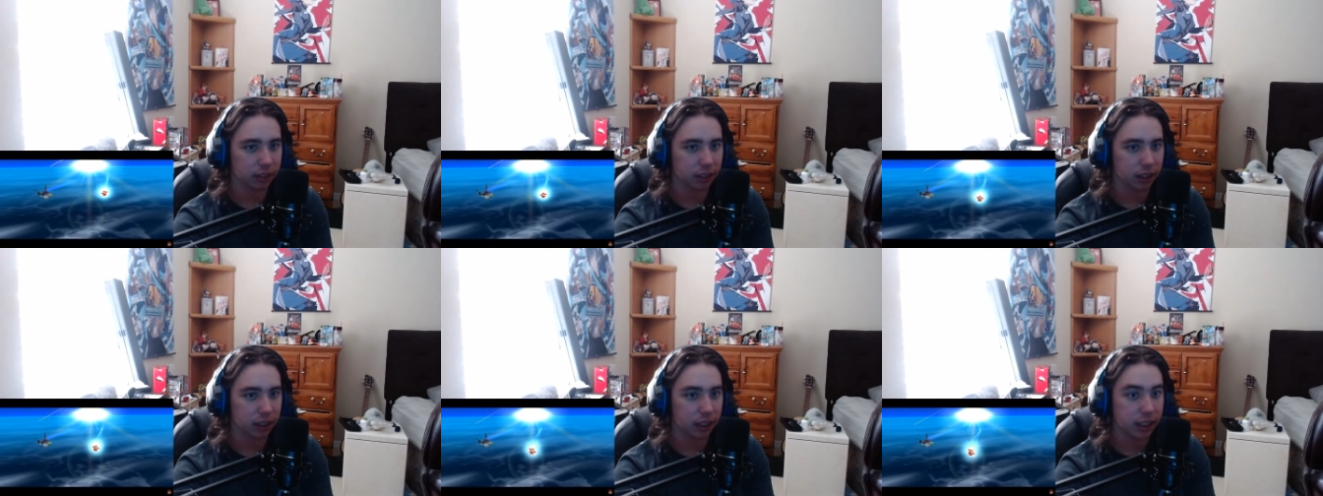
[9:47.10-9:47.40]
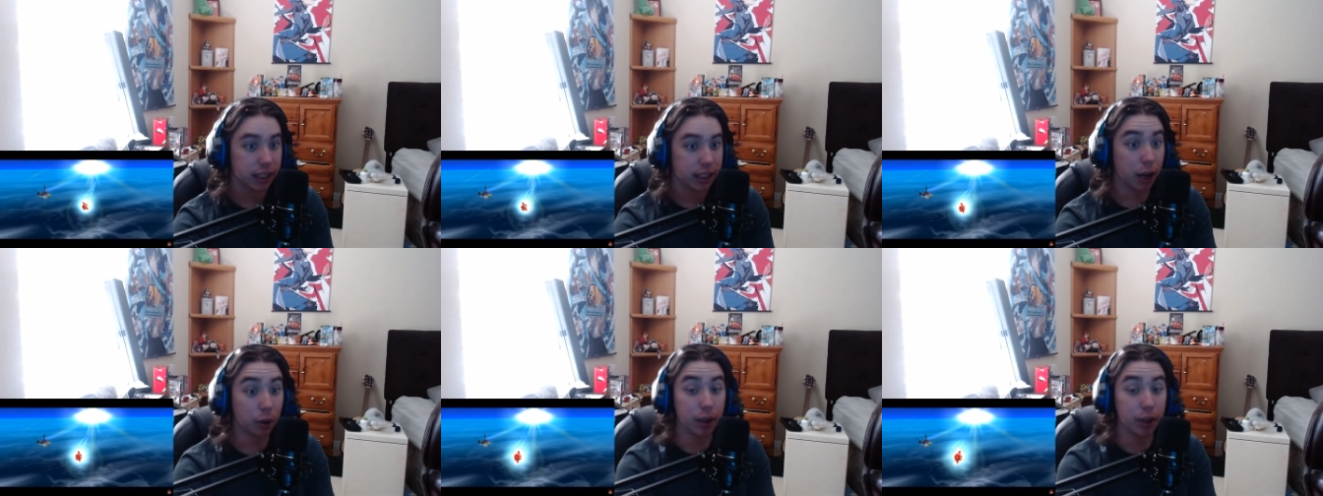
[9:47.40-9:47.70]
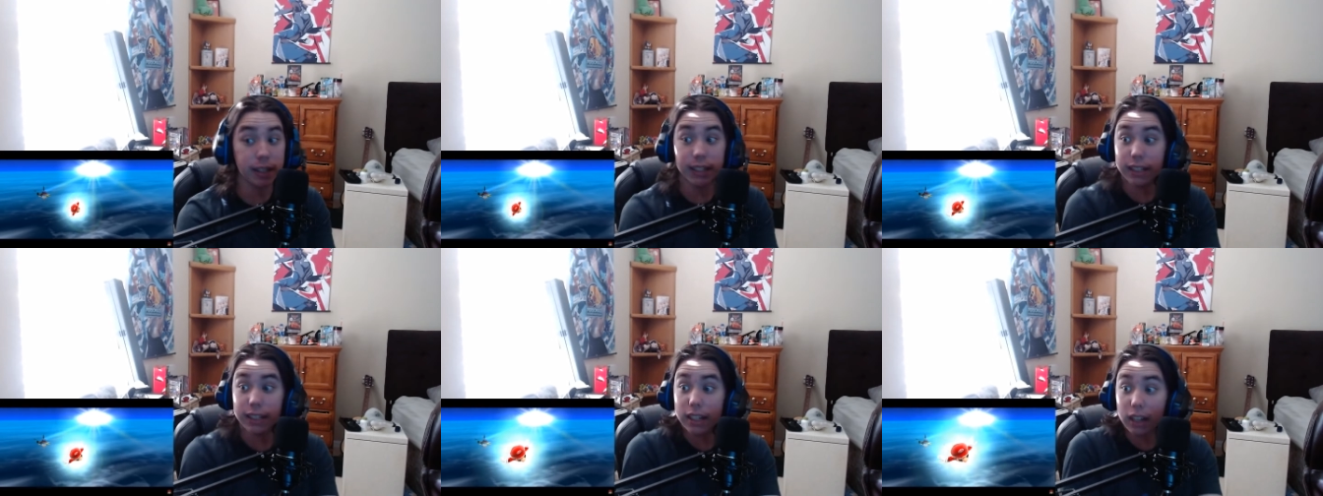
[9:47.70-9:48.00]
Now,
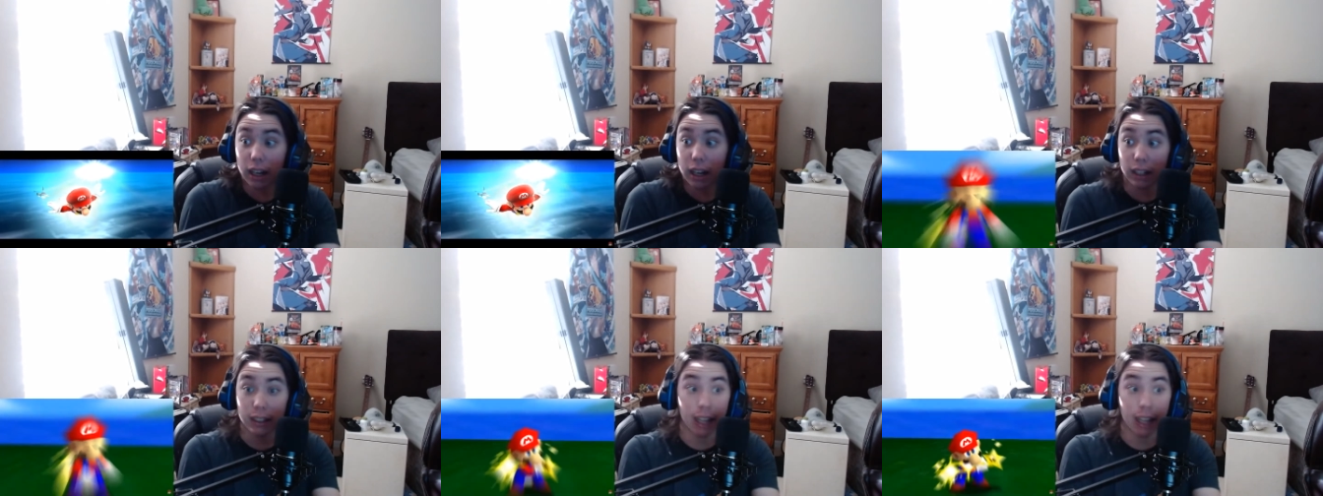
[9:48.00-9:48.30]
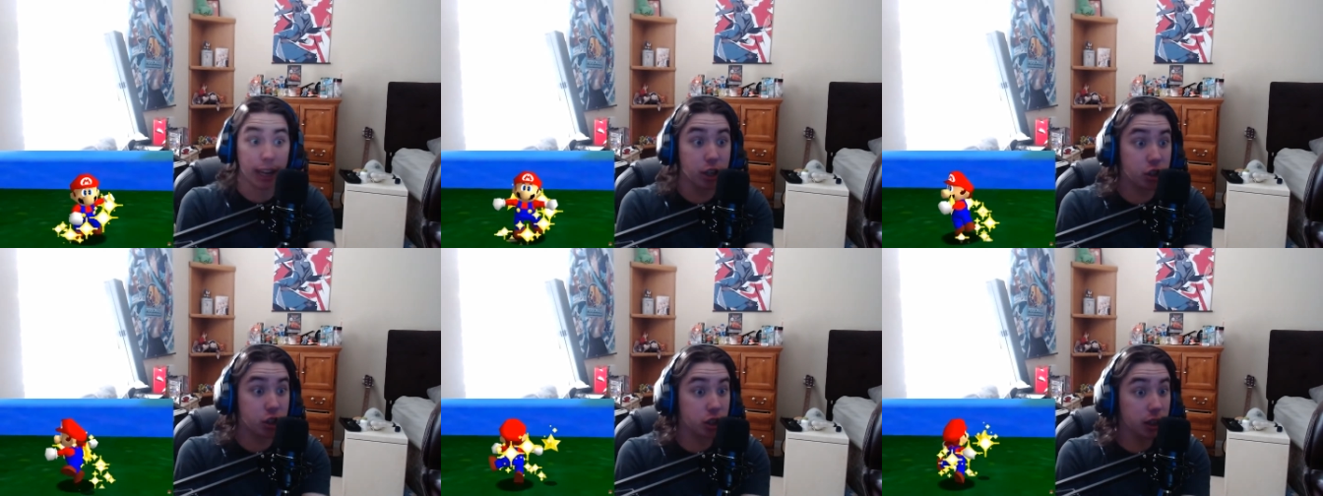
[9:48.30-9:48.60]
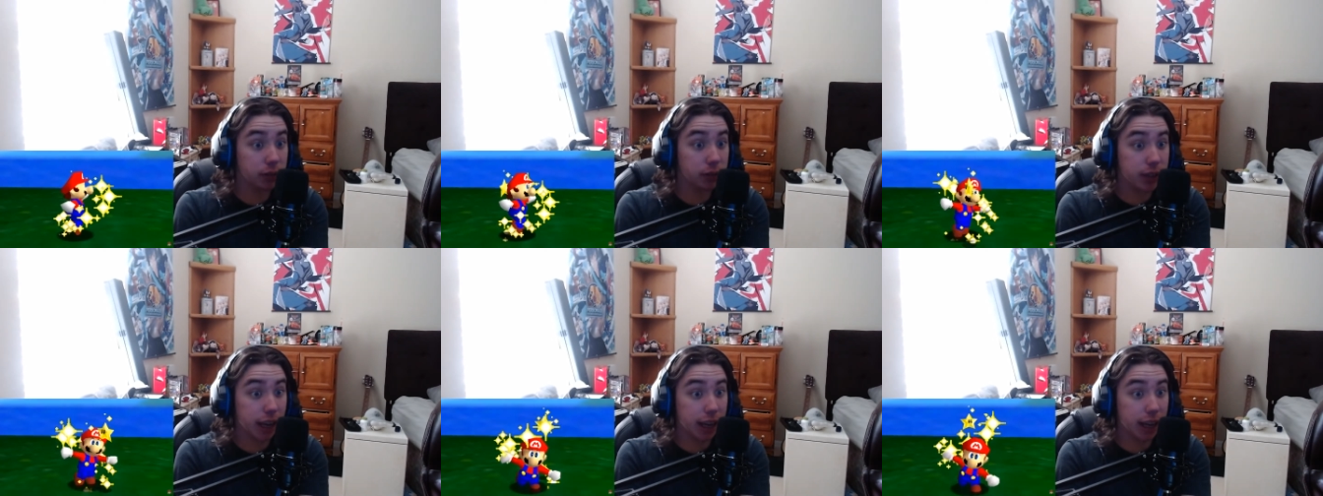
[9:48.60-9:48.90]
is this a collection
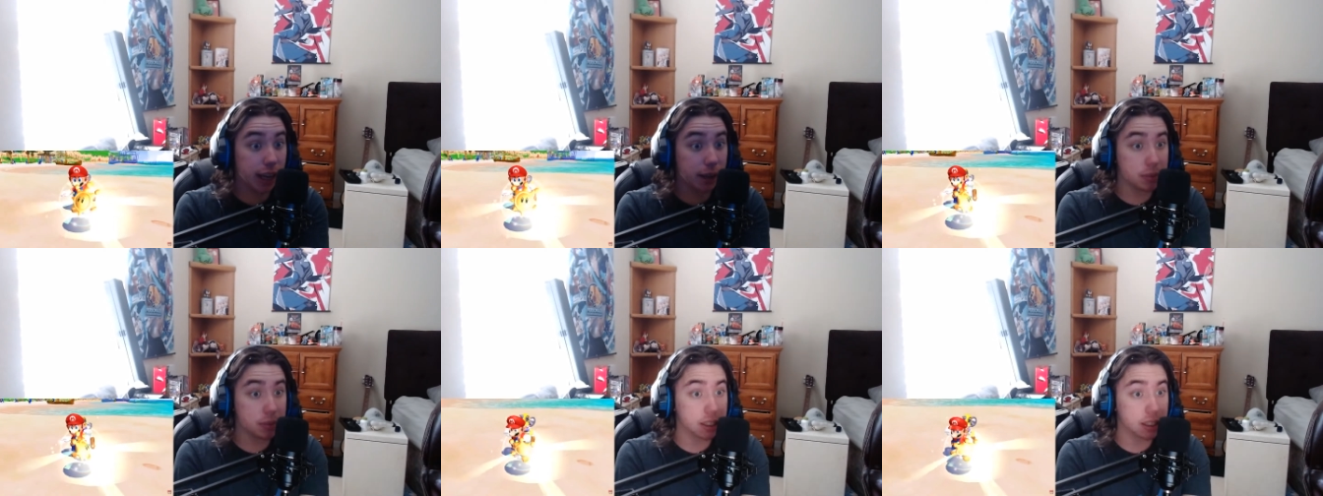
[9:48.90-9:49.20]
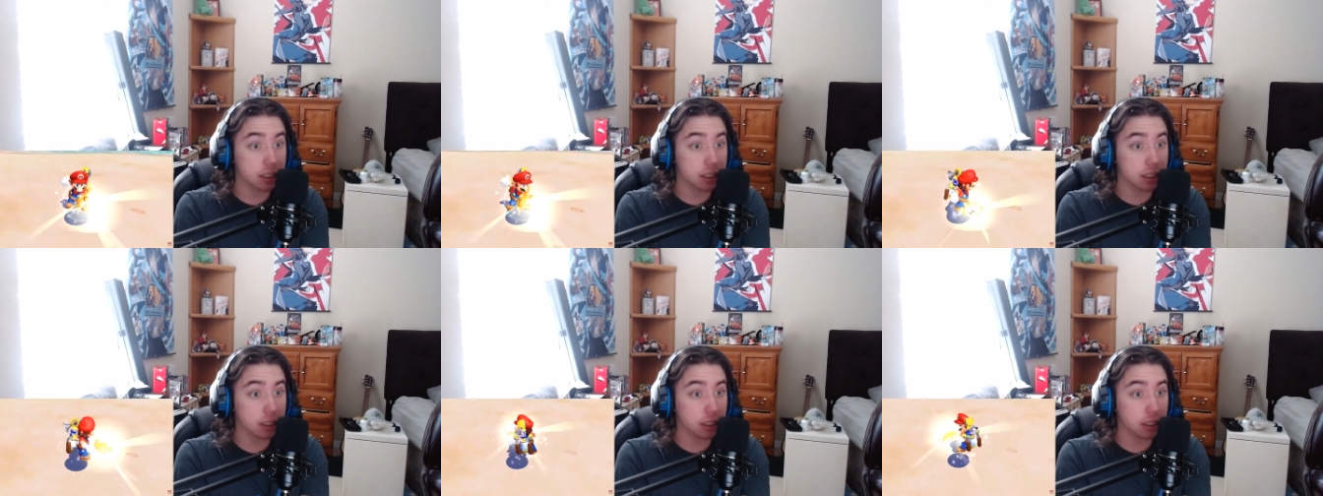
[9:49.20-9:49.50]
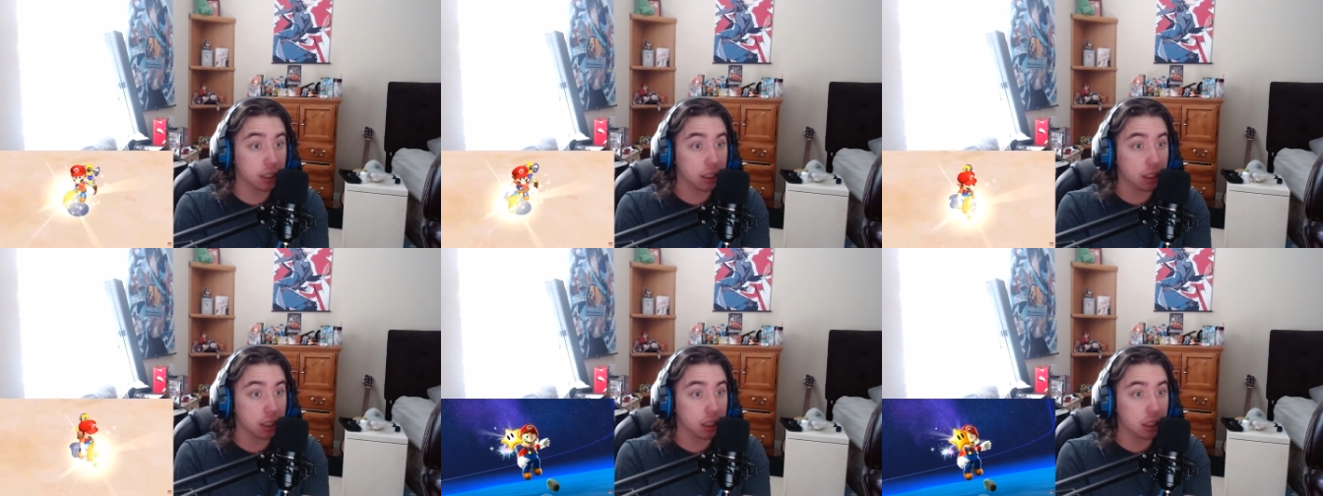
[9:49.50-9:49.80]
of games?
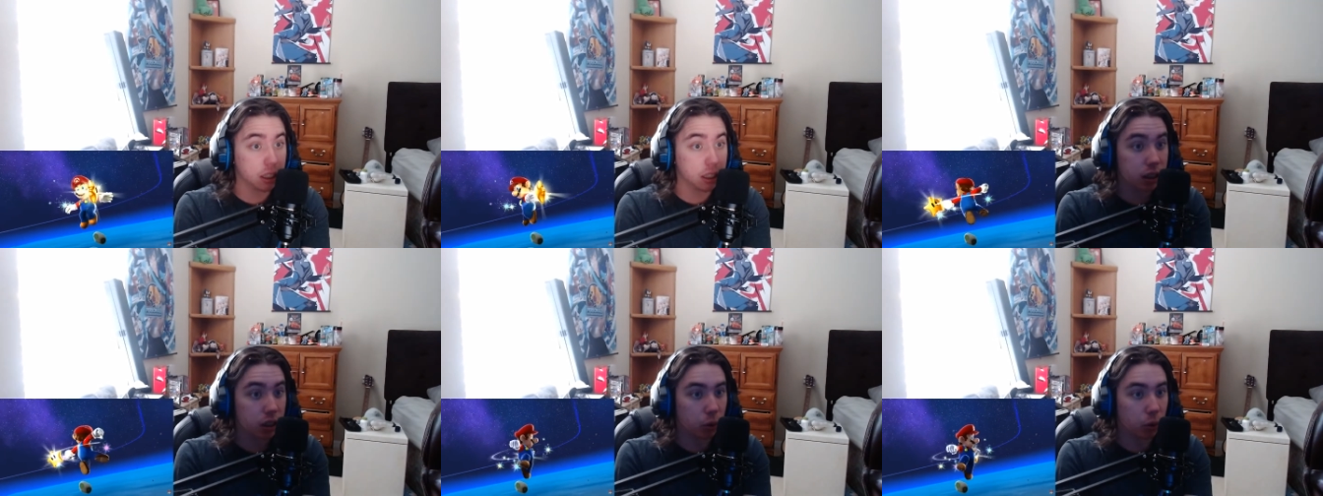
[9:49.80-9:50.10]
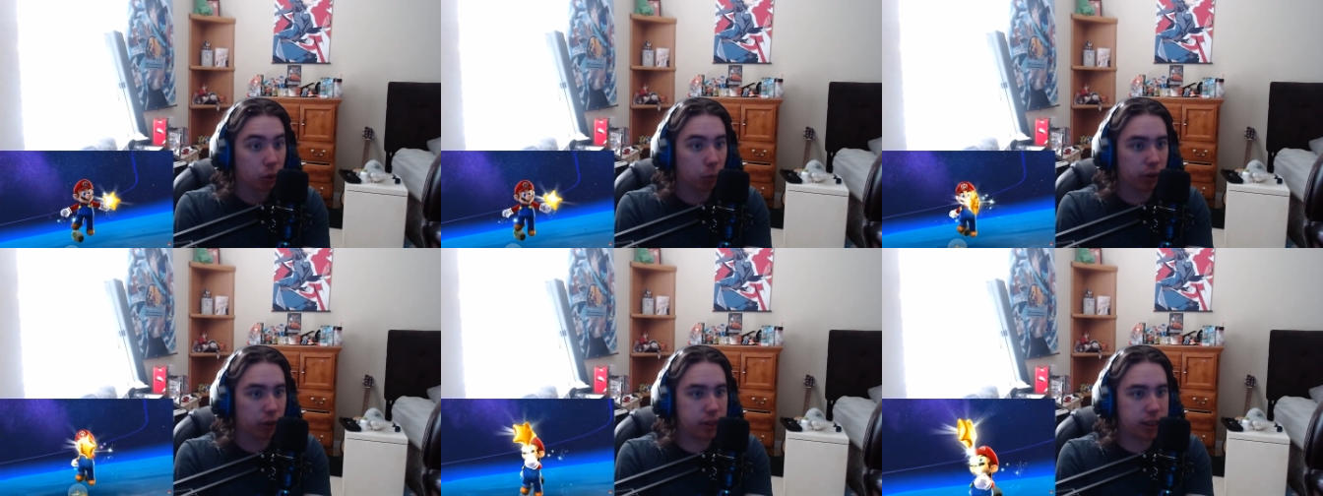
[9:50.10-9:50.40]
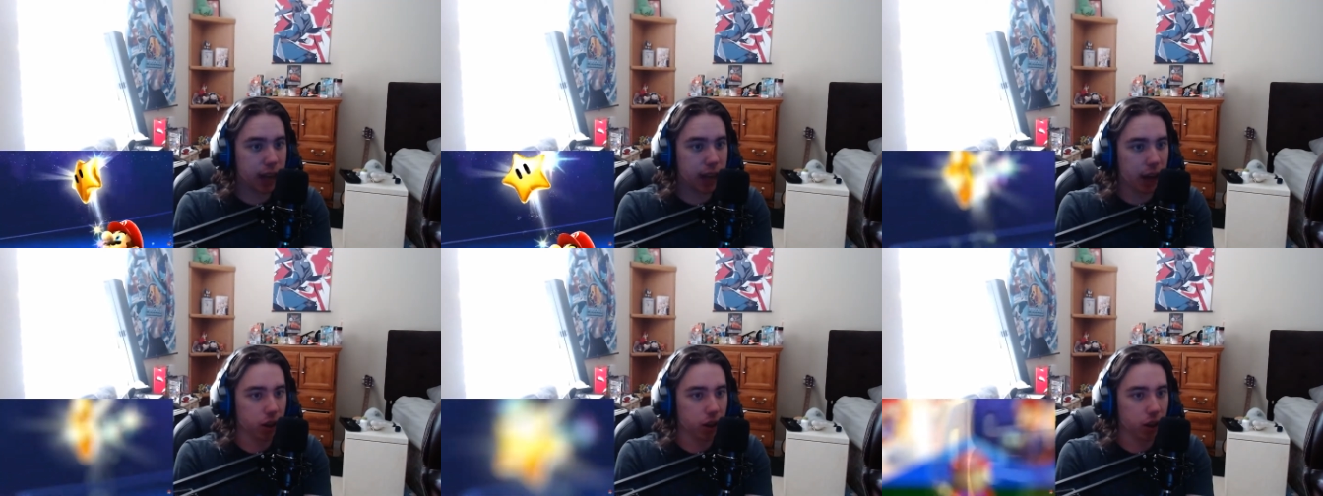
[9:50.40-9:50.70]
Where is
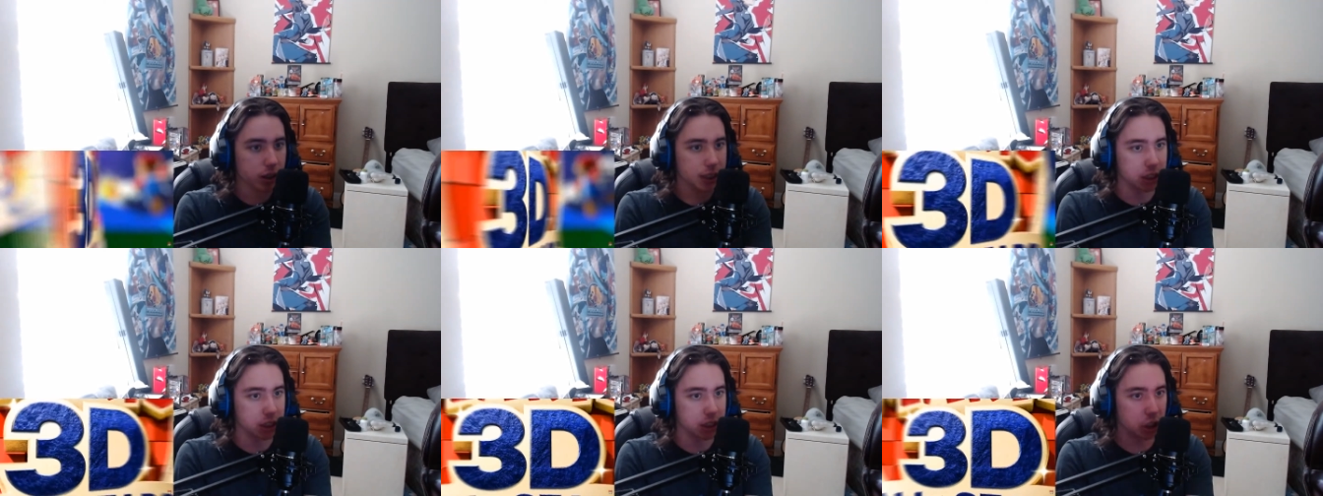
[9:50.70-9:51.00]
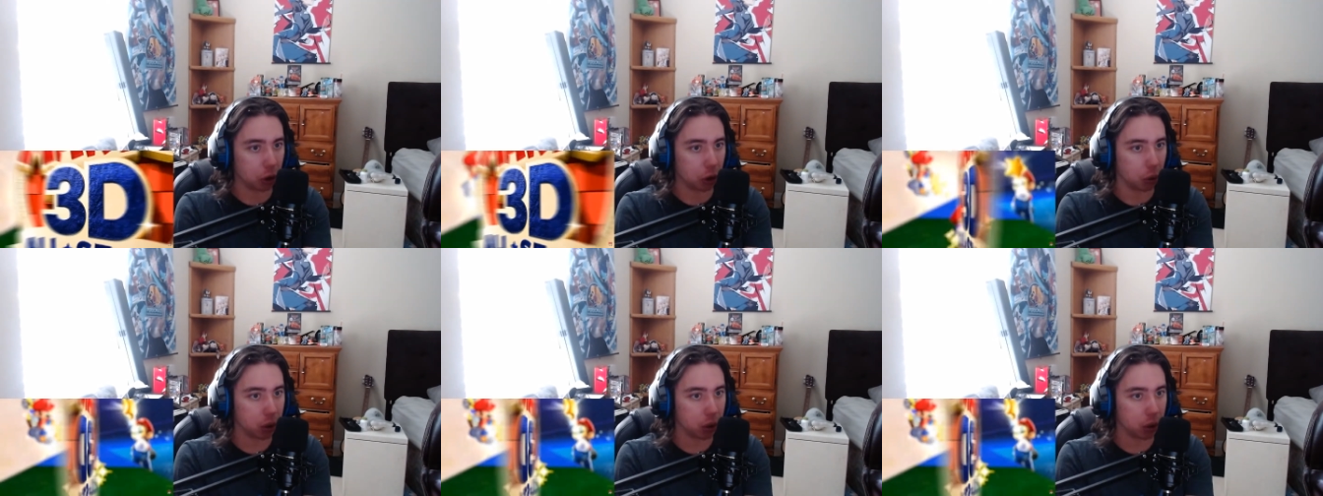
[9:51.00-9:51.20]
Galaxy 2?